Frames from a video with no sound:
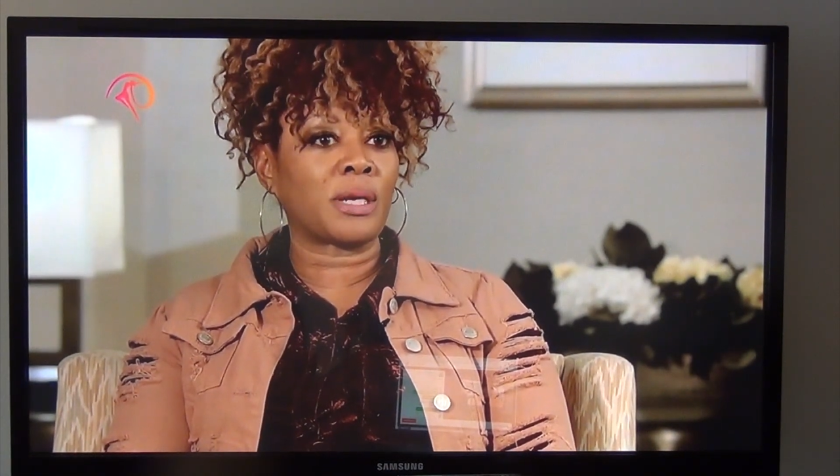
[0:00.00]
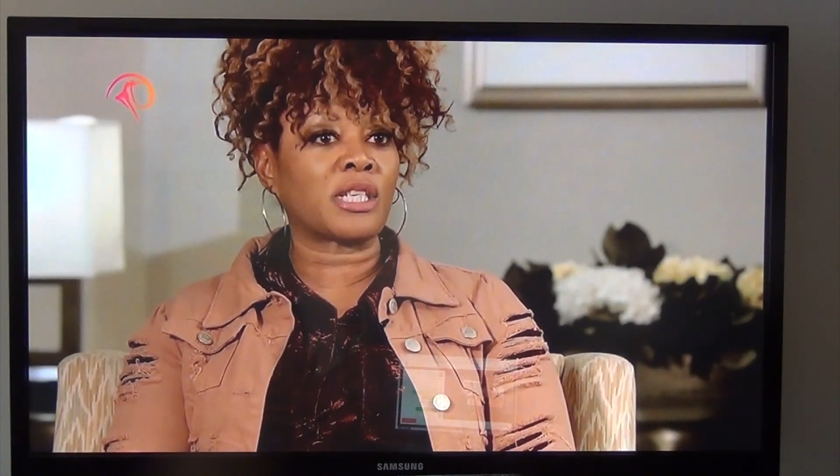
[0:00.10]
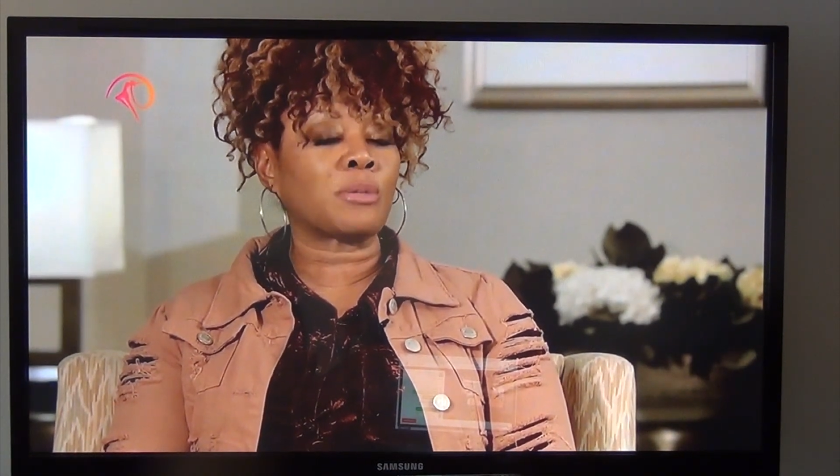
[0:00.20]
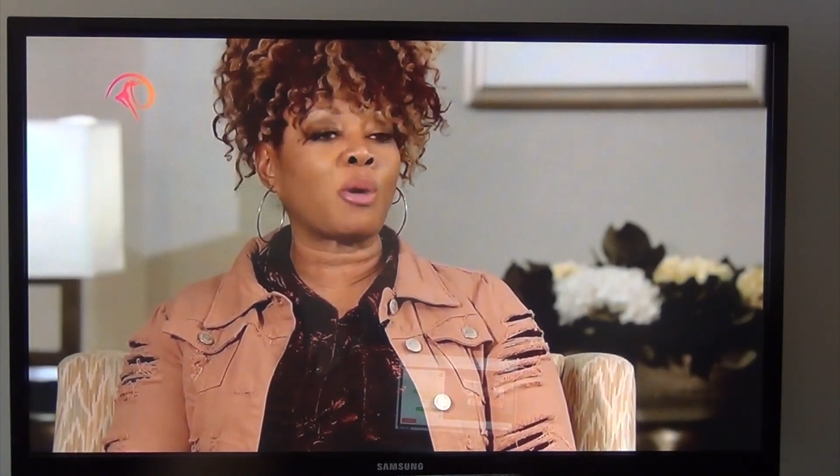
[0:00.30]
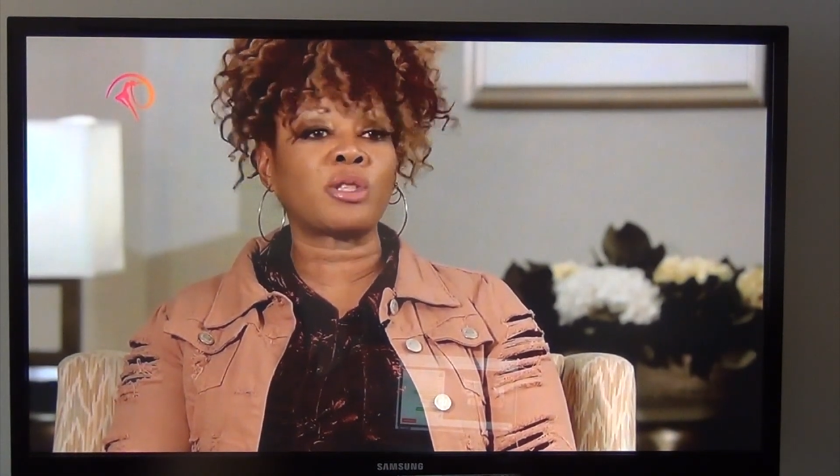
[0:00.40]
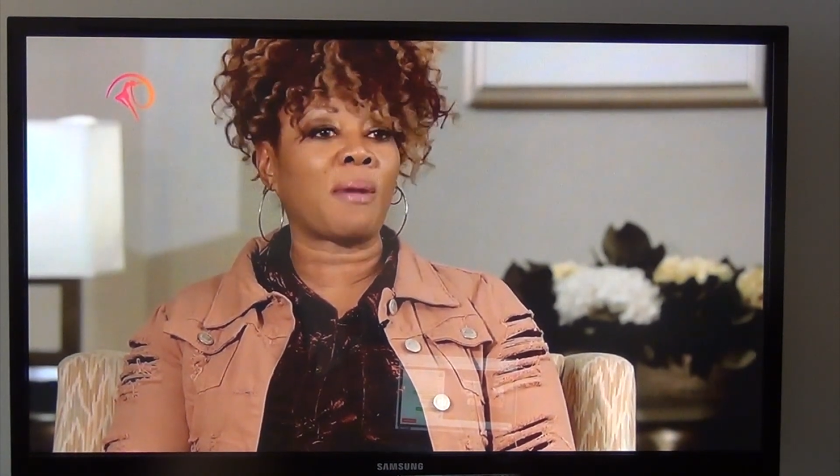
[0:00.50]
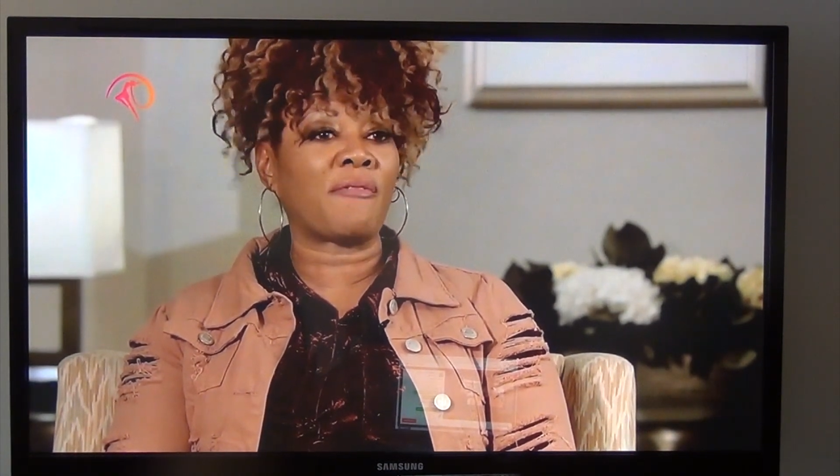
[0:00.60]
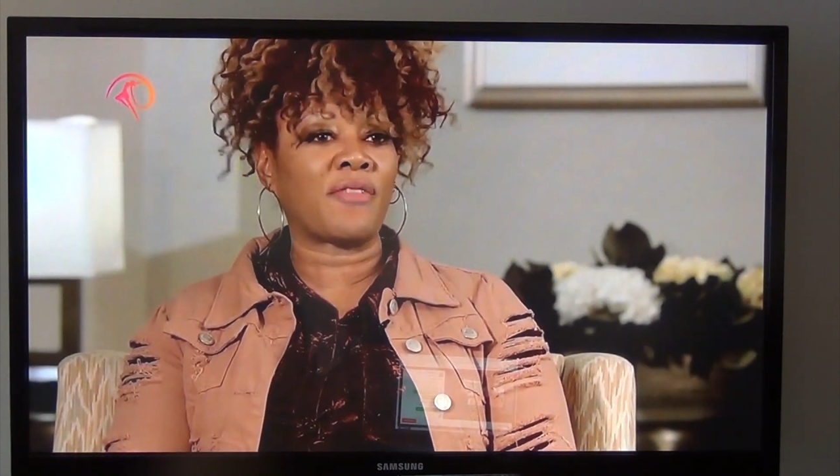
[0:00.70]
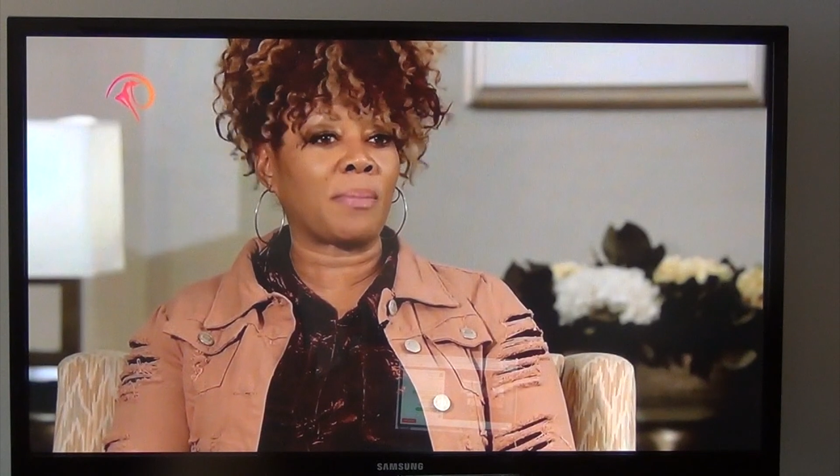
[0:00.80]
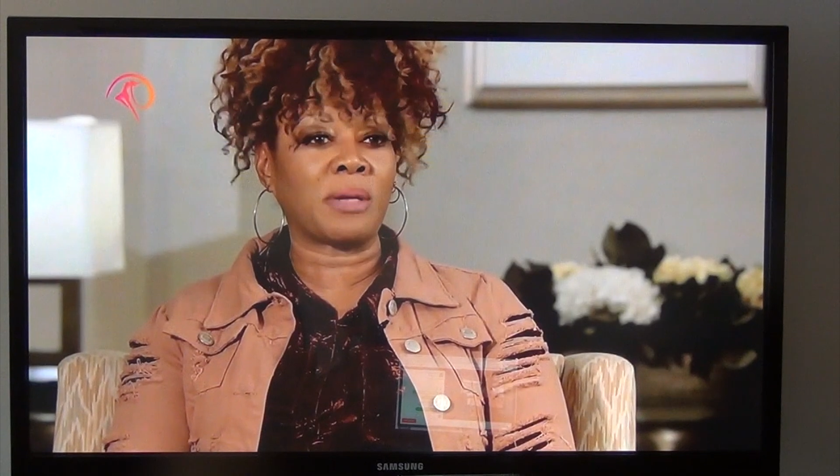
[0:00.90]
because most of
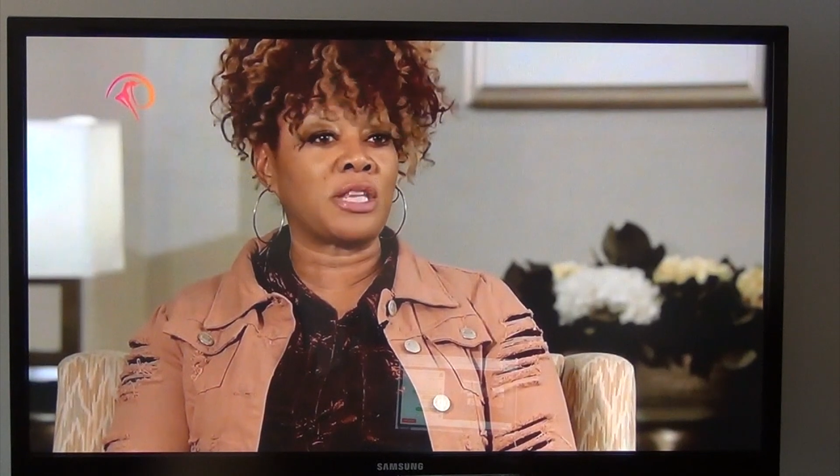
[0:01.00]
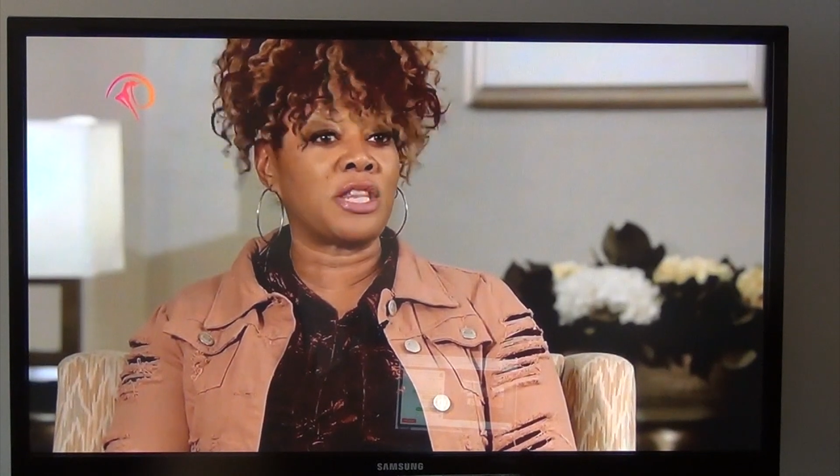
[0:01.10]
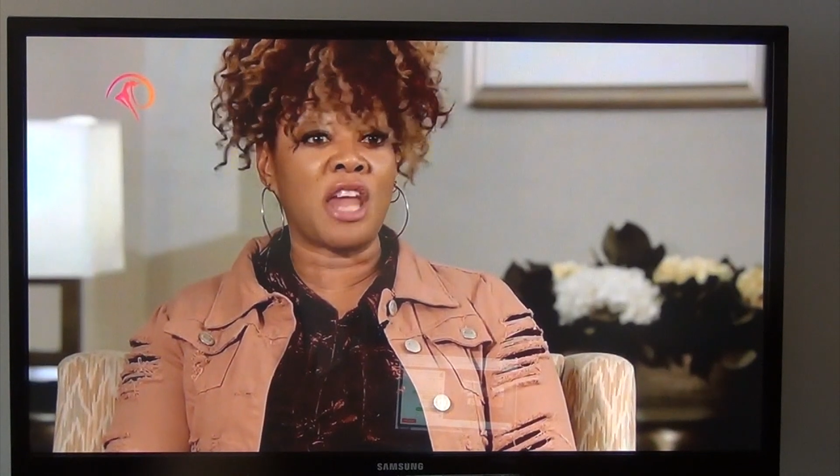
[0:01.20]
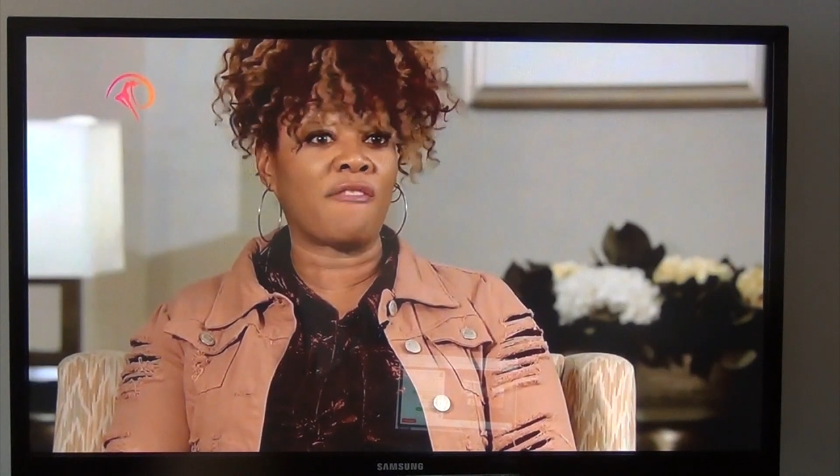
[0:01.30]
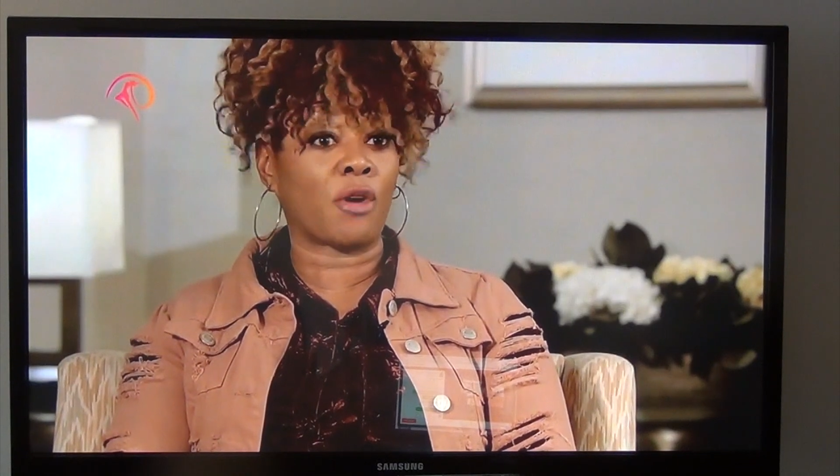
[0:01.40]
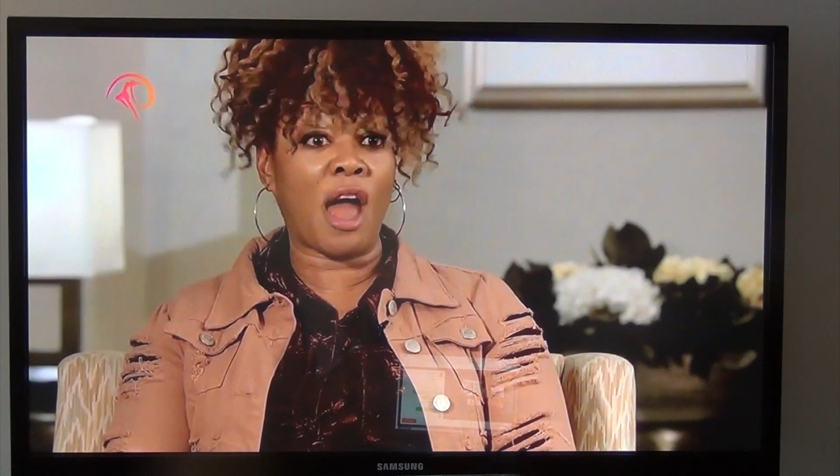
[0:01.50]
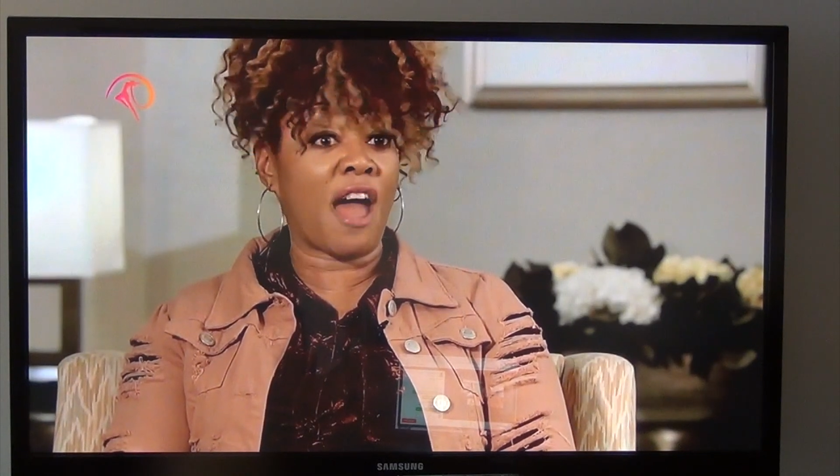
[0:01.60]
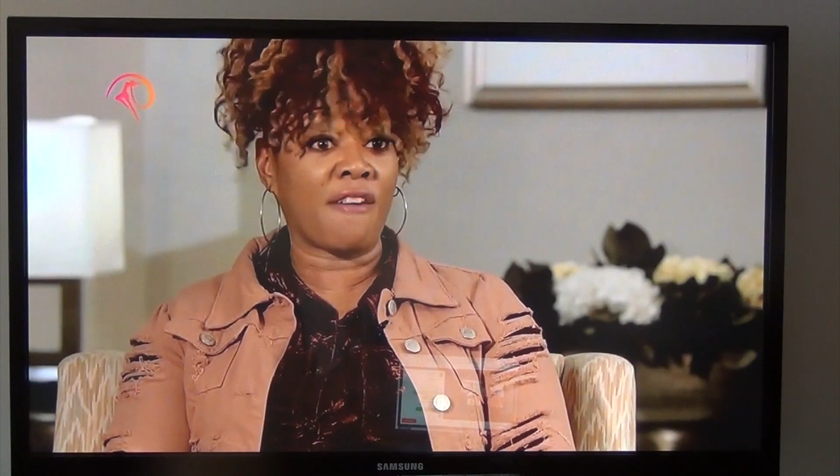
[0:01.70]
my family never,